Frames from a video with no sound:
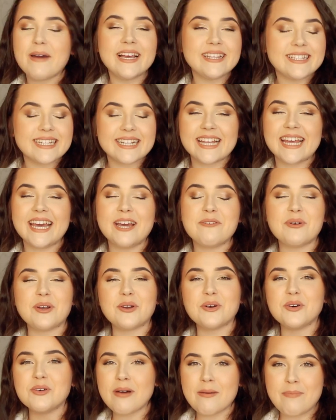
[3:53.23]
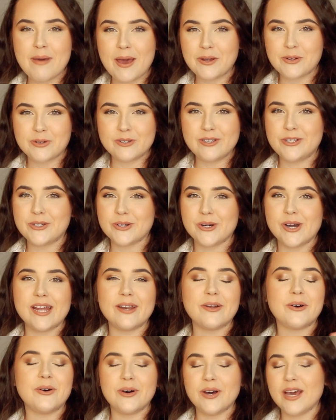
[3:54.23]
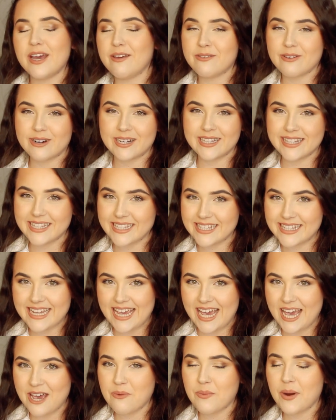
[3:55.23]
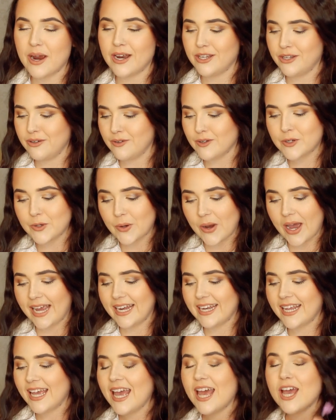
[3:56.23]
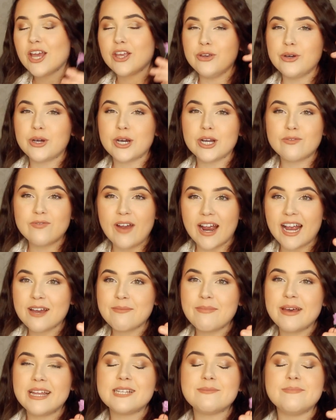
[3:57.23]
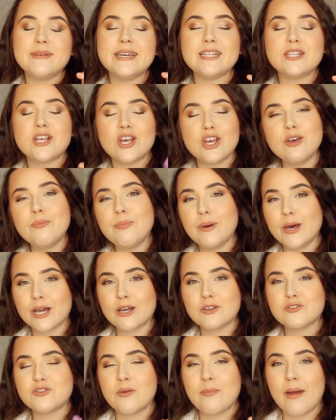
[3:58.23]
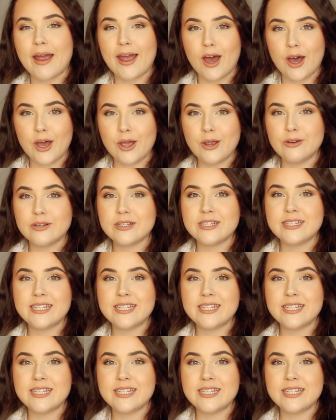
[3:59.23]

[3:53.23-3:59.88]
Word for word: Basically, when all my patrons join, or if you're in this tier when you join, you can recommend me two books from my own